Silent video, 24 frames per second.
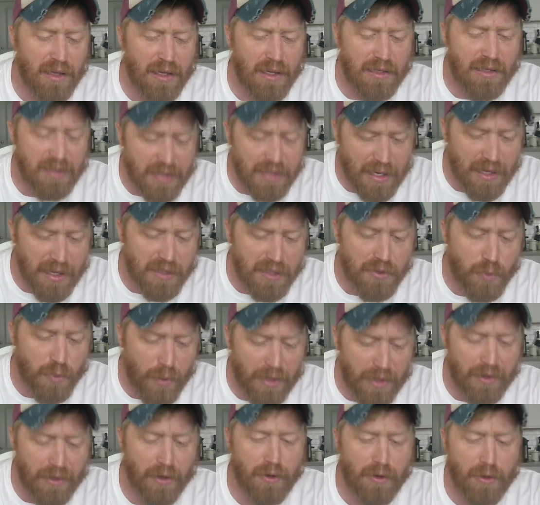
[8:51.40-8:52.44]
assess
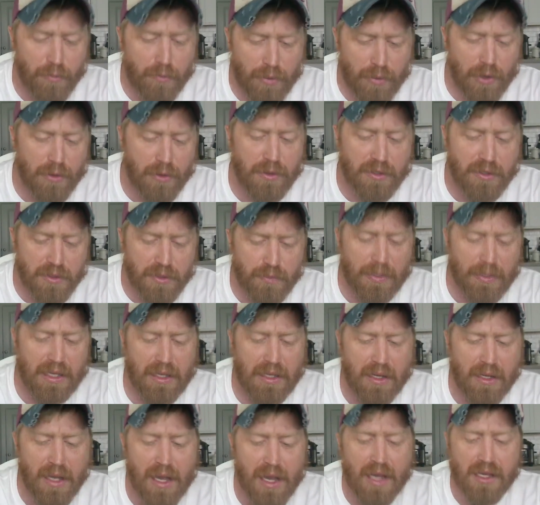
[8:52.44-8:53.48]
whether components
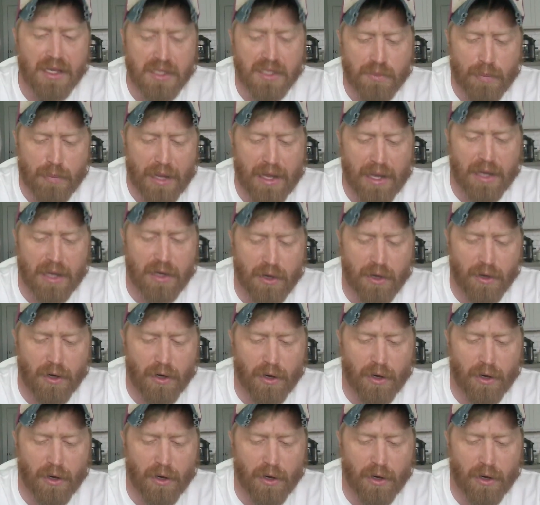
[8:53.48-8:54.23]
meet spec